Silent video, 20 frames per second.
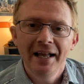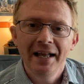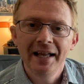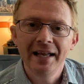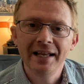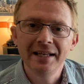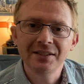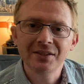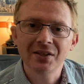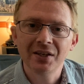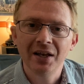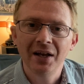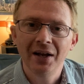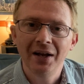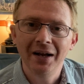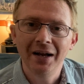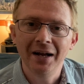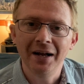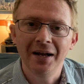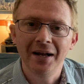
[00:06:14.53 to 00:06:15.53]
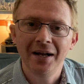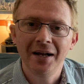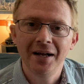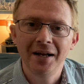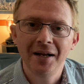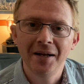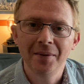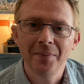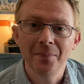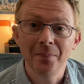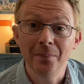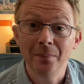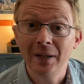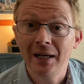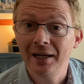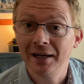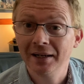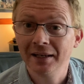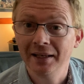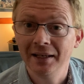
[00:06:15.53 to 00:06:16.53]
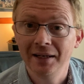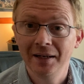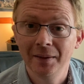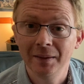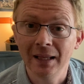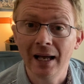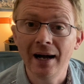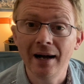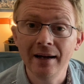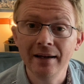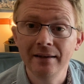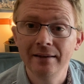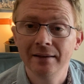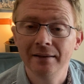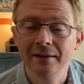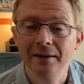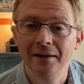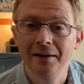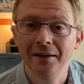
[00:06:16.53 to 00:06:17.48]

is marking a line,